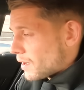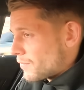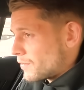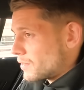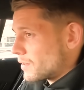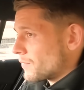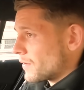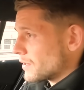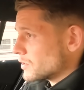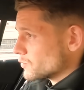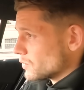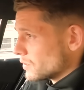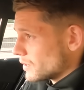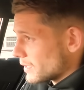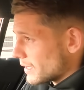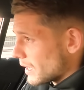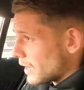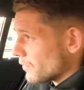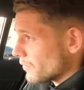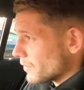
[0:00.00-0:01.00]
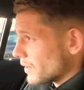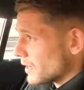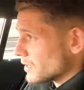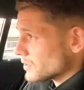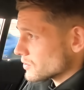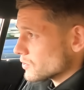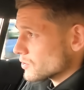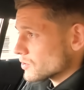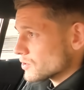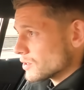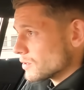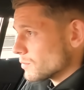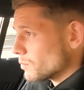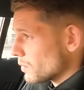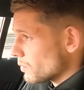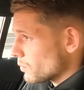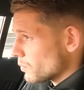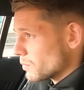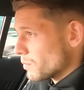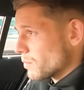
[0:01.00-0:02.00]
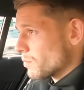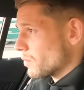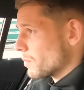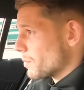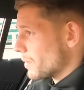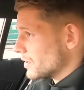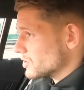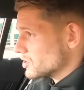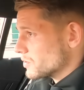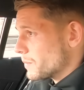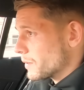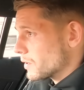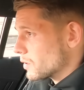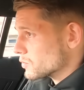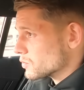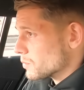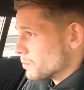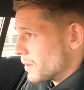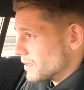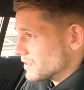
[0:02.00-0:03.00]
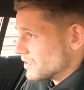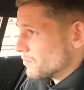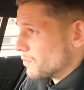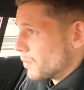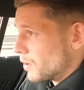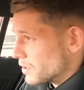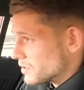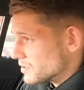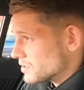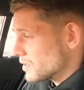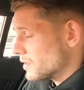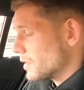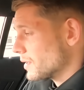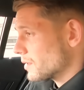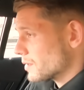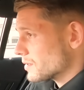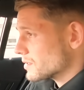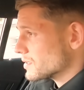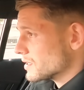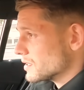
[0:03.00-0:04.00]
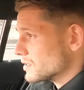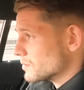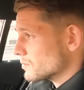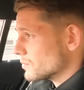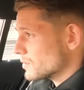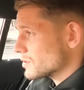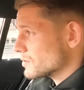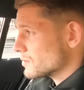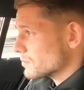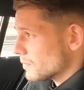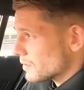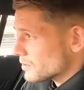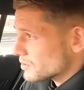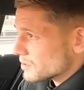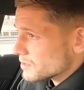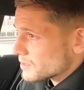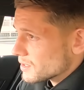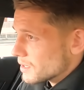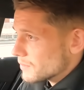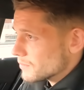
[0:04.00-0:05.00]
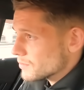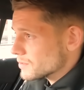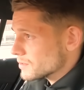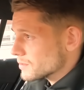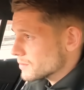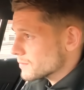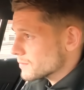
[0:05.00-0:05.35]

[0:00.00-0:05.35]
think the fans really galvanised us and we, we, we managed to pick up some massive points at the end of the season, which managed to save us.